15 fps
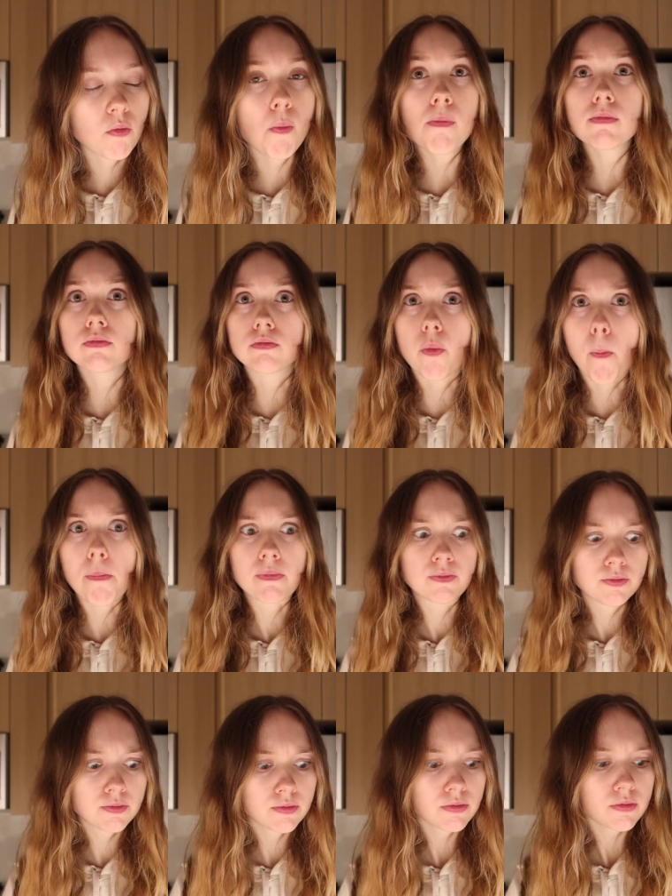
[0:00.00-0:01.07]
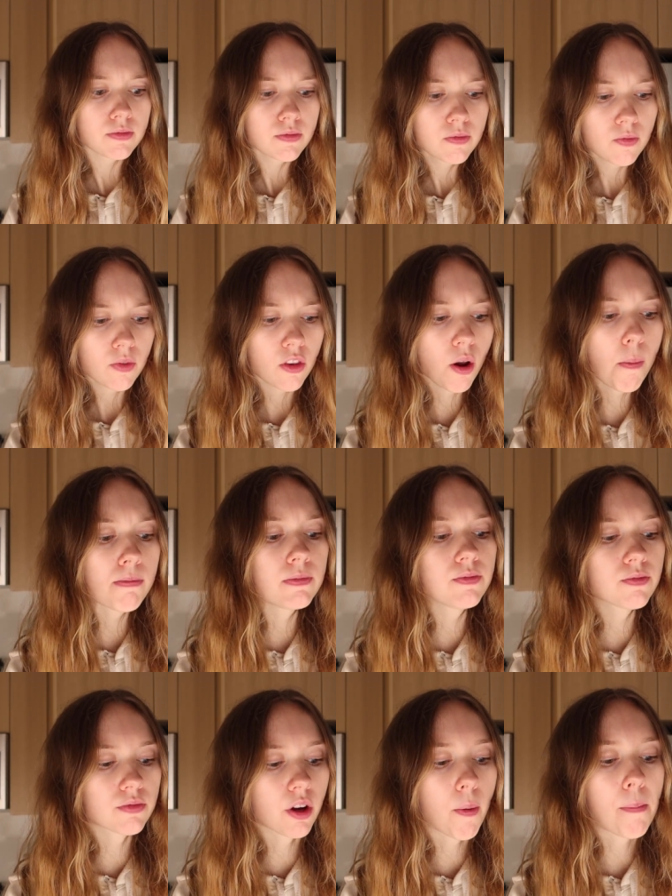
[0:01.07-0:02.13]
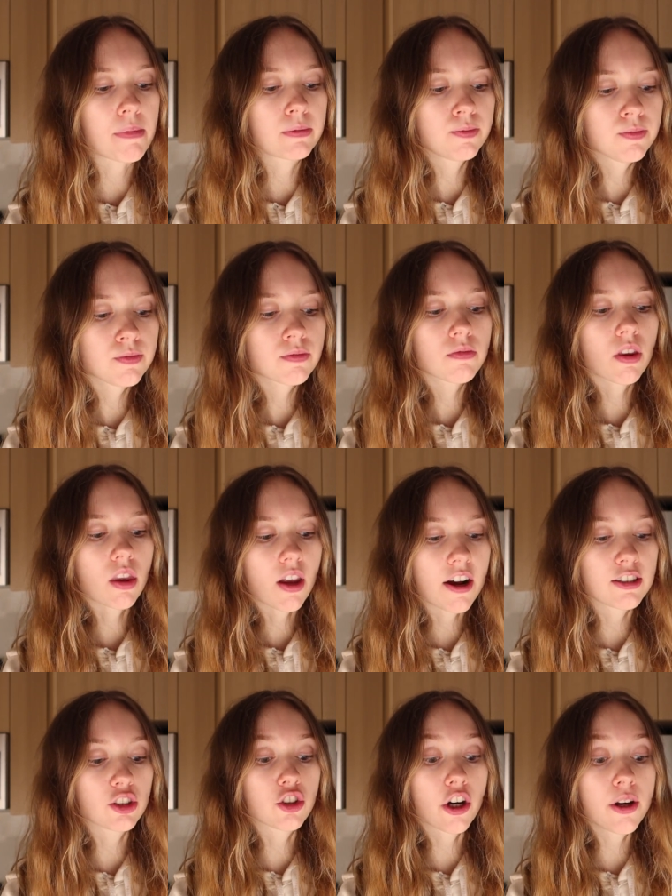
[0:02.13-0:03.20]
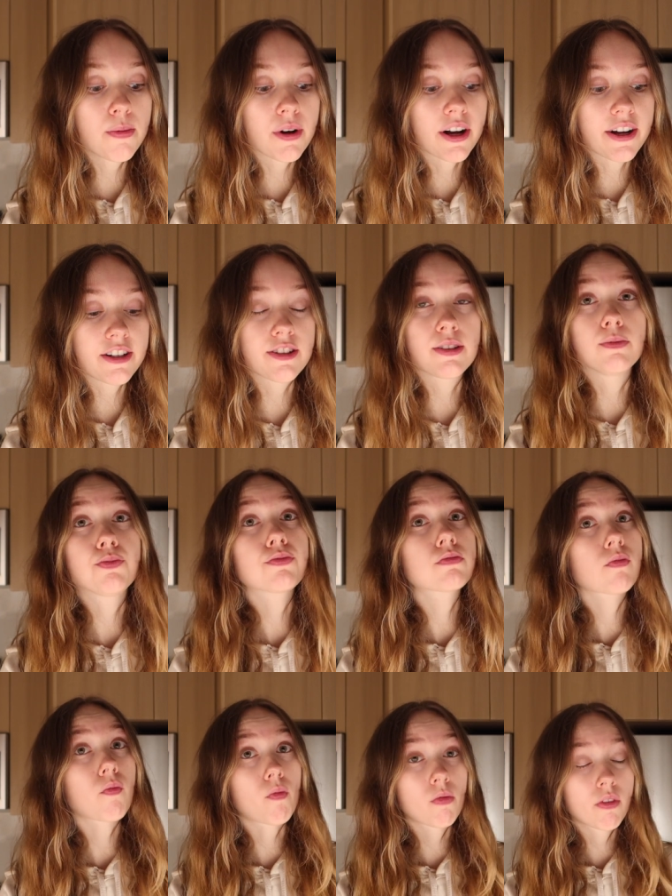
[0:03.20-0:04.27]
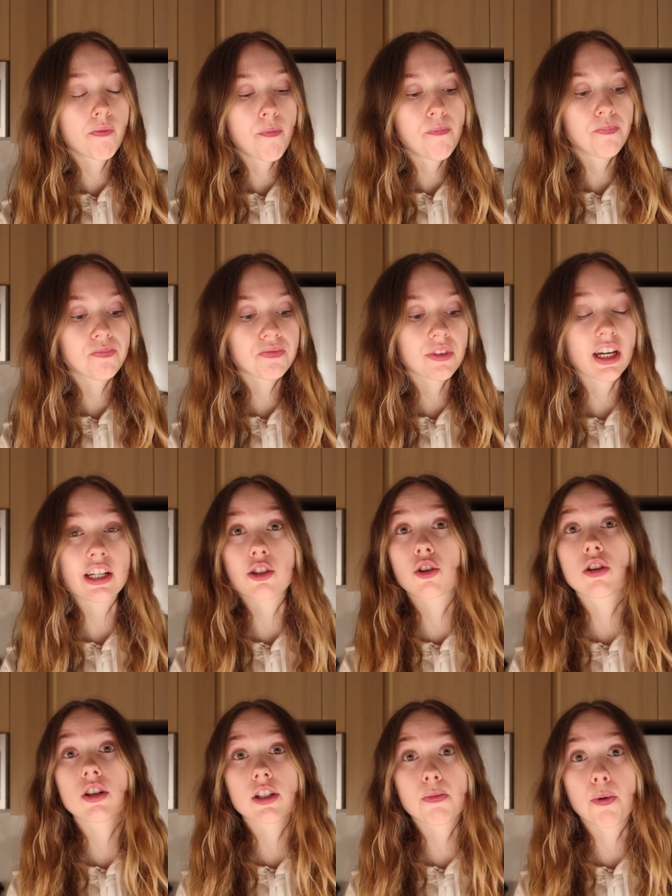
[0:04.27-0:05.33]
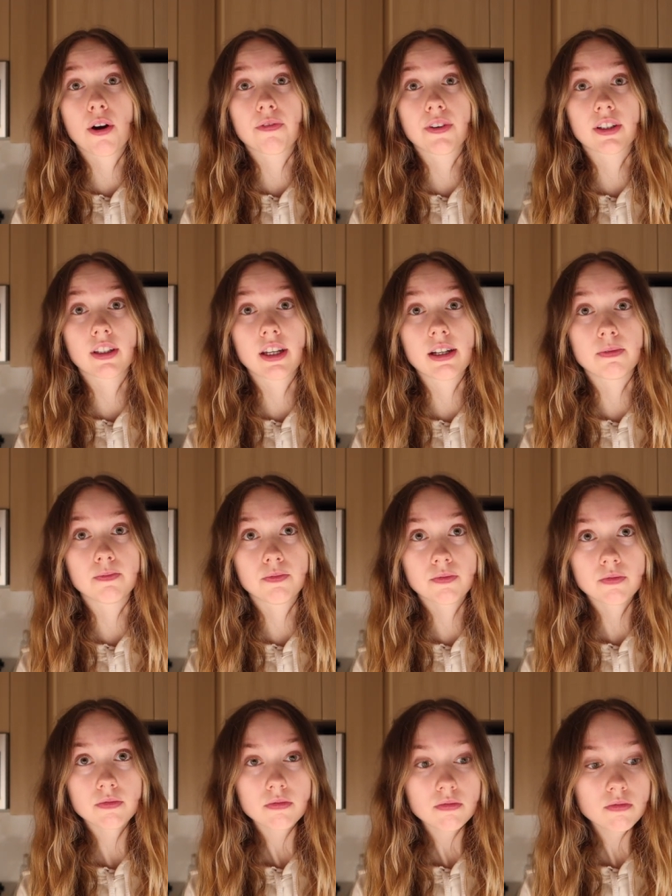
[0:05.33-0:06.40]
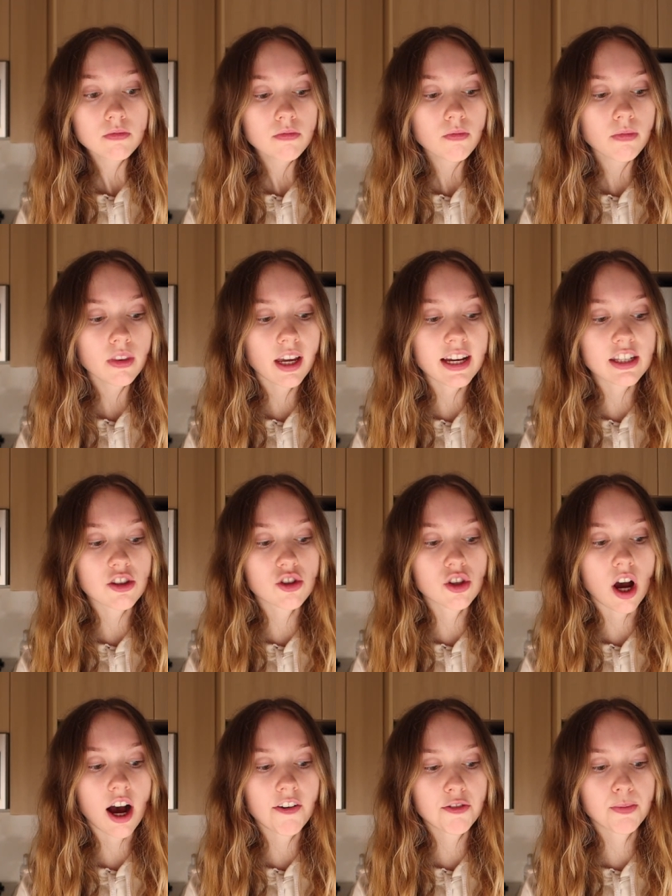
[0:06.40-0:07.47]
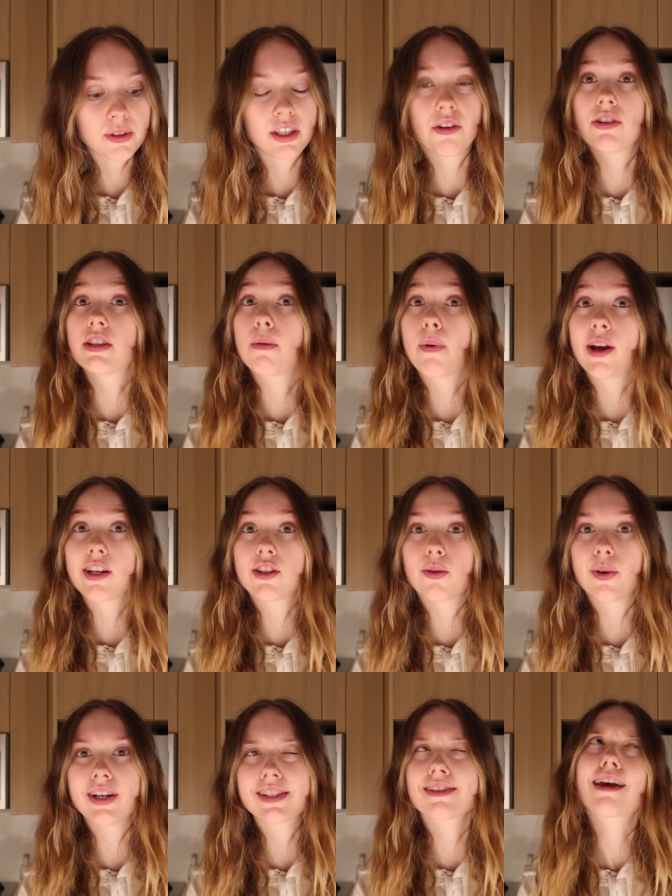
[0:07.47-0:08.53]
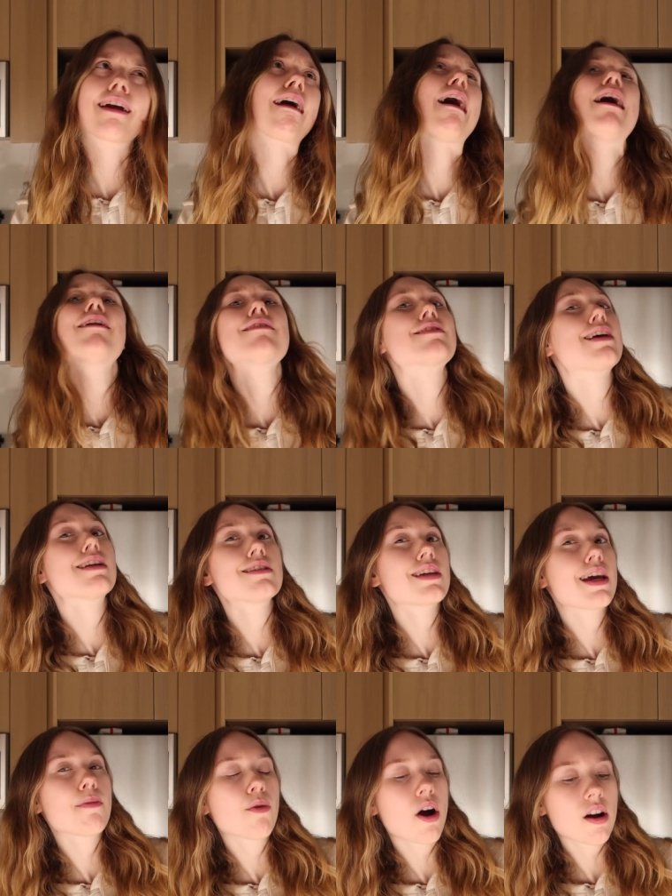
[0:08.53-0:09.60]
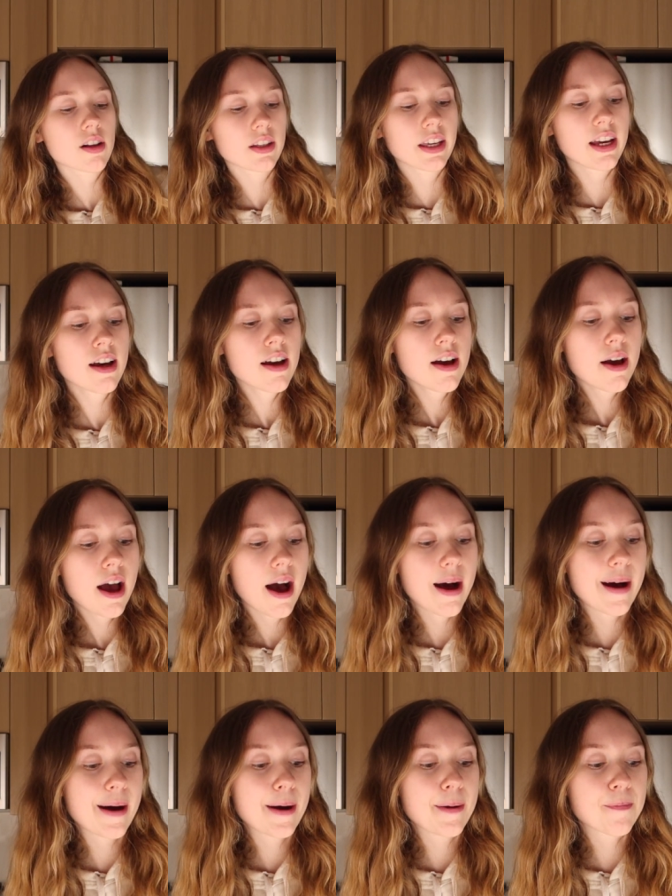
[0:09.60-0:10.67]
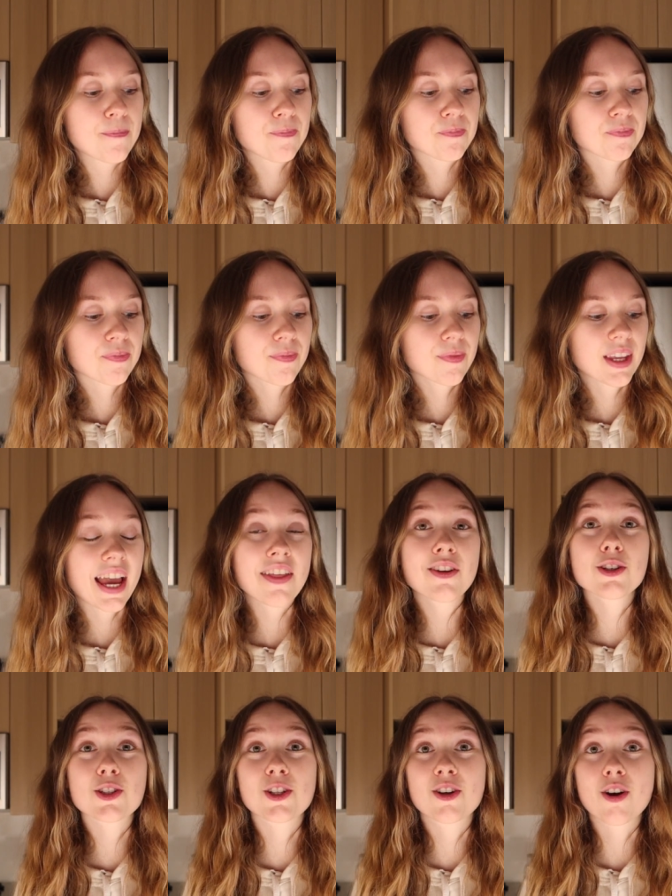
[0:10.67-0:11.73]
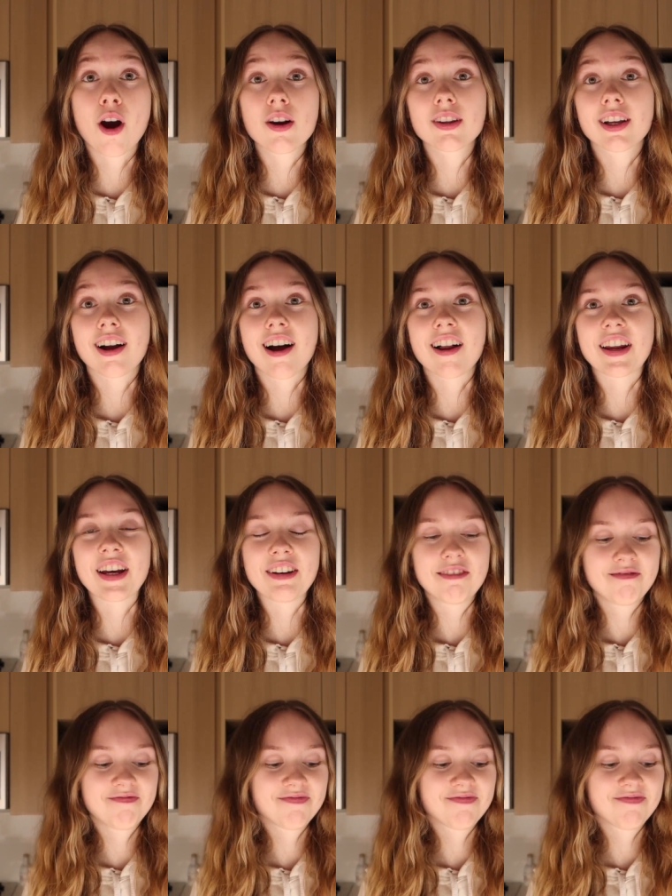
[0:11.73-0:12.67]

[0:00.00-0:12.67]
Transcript: Mmm. Mmm. It's good because it's cooked perfectly. It's soft, but there is a bite to it. It's like al dente broccoli. Um, and there's garlic on it.